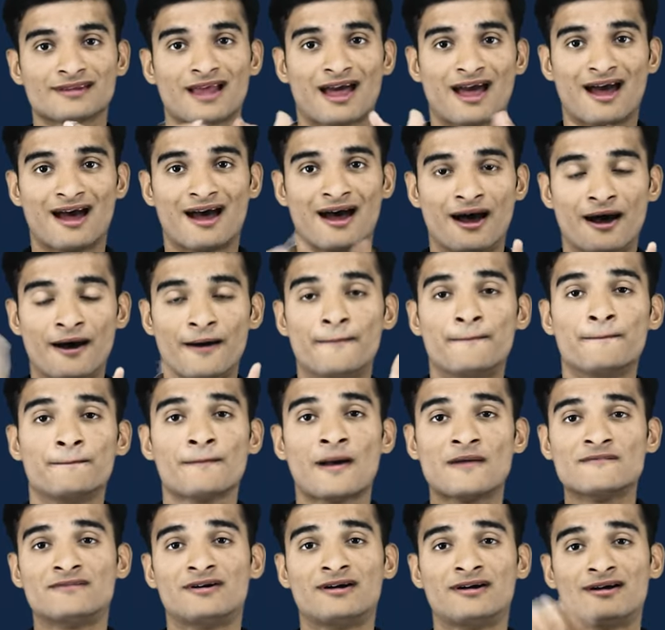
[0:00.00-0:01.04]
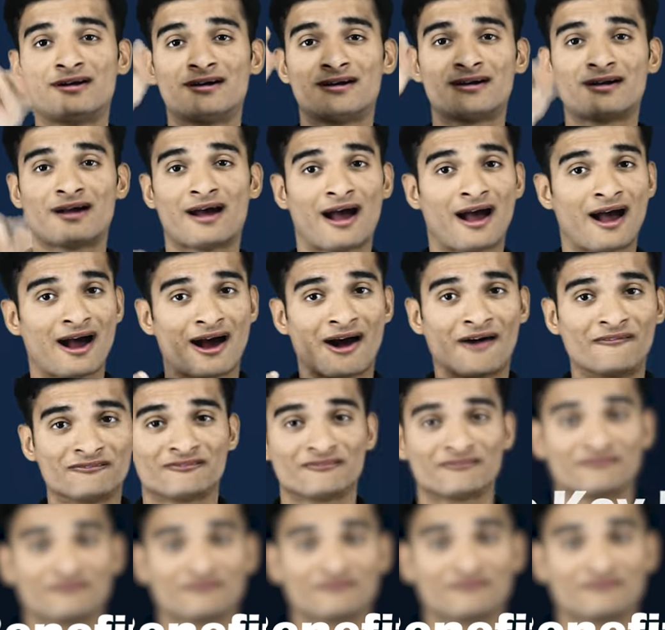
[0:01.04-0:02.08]
Now, there are some key benefits of the
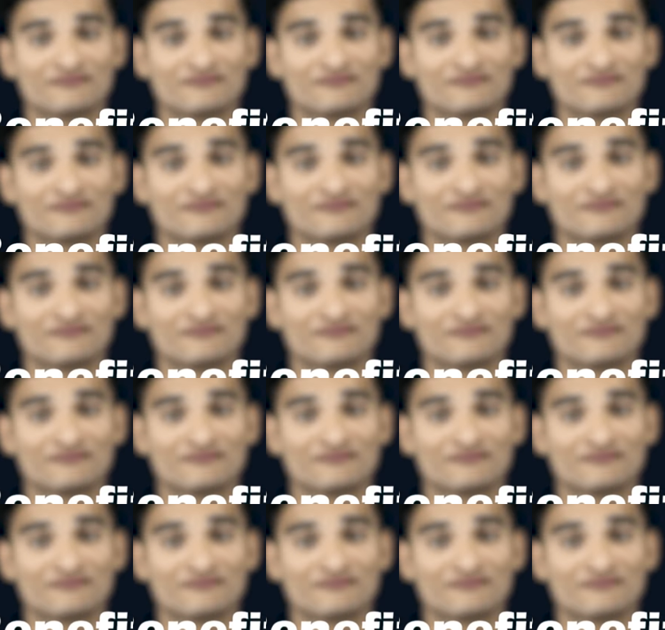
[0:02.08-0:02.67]
Tally software.